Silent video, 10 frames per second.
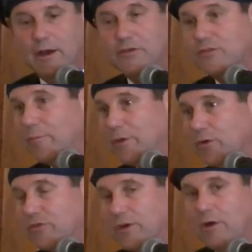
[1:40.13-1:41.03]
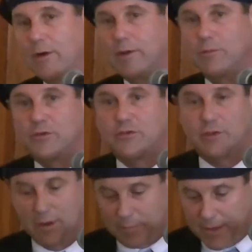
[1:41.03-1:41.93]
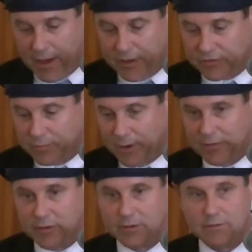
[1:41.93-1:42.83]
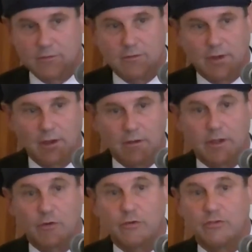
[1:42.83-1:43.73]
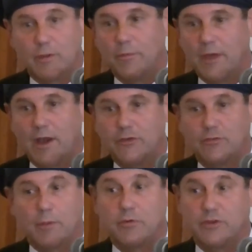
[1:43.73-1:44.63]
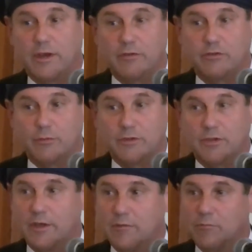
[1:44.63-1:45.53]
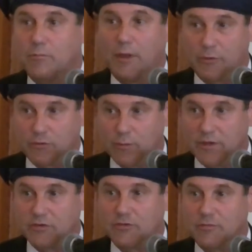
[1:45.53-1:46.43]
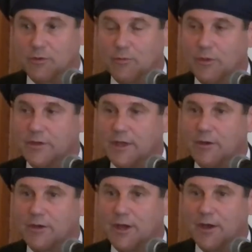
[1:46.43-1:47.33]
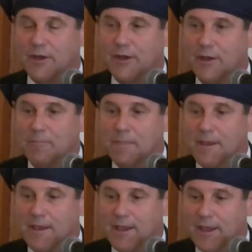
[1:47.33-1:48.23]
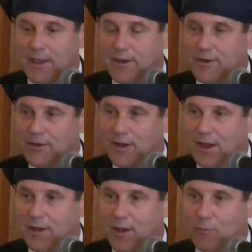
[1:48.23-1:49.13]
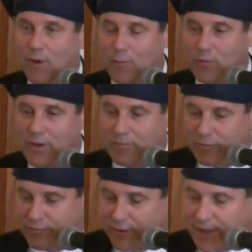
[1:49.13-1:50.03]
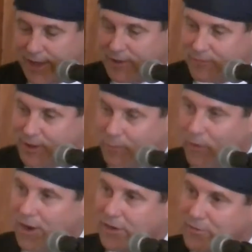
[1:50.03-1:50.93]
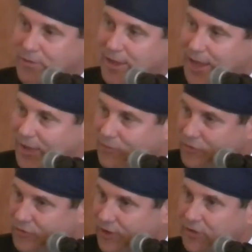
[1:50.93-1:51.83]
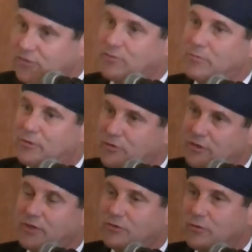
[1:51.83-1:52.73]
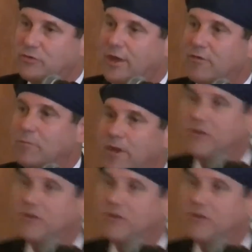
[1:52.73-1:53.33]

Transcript: Some years ago, I was asked by the leadership of the House of Representatives to attend Mother Teresa's funeral in Calcutta. And I will never forget, they had the six or seven